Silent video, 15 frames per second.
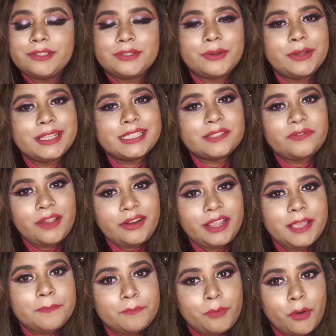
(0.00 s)
So it's
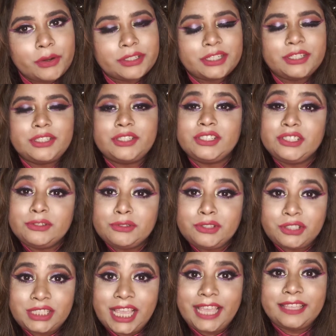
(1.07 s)
very important you
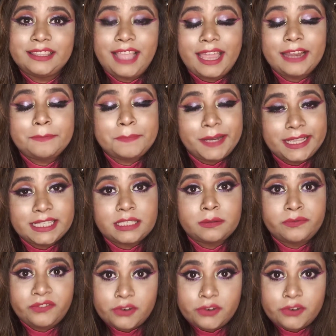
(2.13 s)
check that place